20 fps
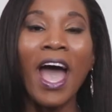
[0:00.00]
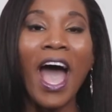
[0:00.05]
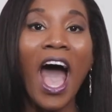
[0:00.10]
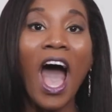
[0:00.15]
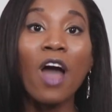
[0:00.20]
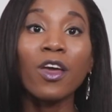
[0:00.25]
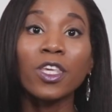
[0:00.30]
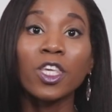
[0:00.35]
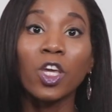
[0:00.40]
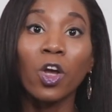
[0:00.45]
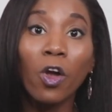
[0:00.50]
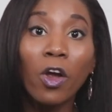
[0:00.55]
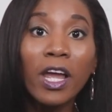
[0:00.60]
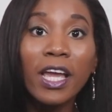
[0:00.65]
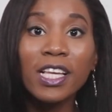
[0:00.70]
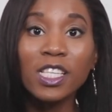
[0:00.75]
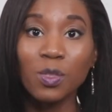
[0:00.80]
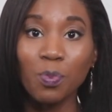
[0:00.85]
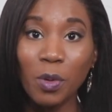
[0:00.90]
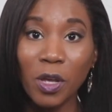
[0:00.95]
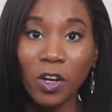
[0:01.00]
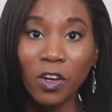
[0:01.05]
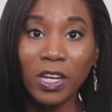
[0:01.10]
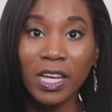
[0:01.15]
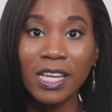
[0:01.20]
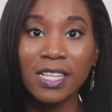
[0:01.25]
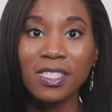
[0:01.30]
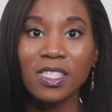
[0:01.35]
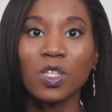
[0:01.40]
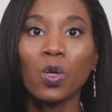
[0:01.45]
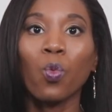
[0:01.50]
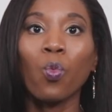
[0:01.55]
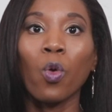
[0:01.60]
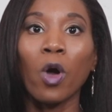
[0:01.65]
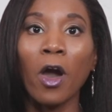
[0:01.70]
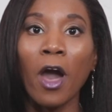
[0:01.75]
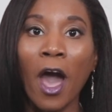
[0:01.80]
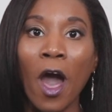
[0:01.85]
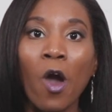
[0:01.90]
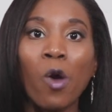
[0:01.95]
how your experience
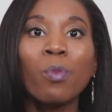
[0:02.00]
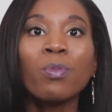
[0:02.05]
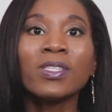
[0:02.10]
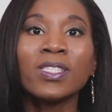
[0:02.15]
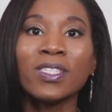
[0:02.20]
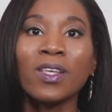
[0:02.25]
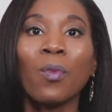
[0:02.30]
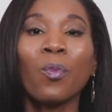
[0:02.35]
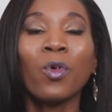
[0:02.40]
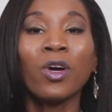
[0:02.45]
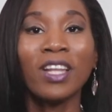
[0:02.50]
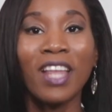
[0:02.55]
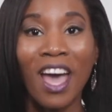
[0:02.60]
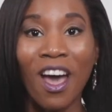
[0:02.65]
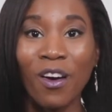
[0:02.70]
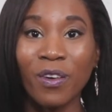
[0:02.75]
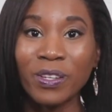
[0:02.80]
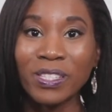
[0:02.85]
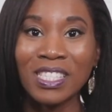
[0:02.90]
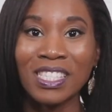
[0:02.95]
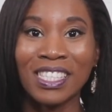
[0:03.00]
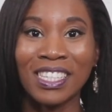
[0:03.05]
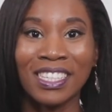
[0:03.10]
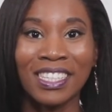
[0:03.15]
will help someone else.